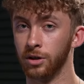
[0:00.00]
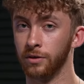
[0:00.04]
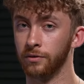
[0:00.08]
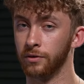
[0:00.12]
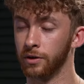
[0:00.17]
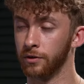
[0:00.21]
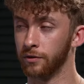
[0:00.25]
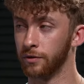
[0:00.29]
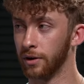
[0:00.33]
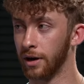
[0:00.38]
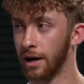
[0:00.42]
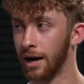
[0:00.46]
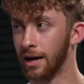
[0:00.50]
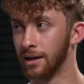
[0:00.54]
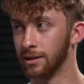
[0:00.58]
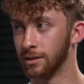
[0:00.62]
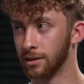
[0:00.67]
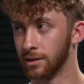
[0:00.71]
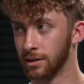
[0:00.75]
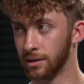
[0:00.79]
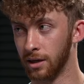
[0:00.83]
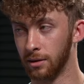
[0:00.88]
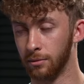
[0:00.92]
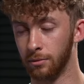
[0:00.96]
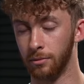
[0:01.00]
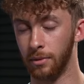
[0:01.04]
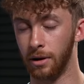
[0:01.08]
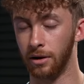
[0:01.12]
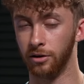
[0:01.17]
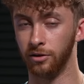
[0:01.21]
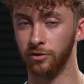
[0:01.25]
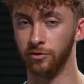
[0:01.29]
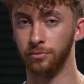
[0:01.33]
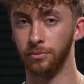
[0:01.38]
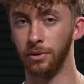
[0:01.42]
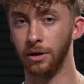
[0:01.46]
even if it has the same
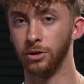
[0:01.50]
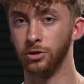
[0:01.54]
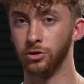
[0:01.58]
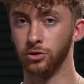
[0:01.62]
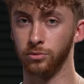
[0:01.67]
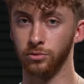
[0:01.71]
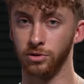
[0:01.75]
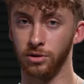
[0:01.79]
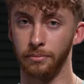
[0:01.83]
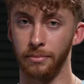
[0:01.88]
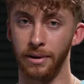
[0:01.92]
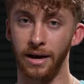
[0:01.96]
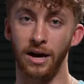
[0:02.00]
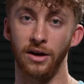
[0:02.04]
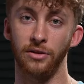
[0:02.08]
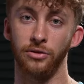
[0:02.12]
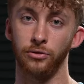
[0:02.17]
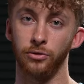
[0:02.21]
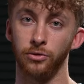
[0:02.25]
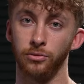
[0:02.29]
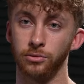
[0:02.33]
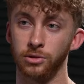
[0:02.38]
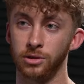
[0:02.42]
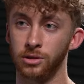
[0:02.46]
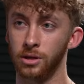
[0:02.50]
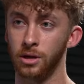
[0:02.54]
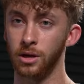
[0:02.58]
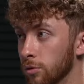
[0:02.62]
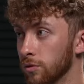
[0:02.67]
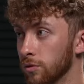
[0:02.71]
amount of bedrooms and bathrooms.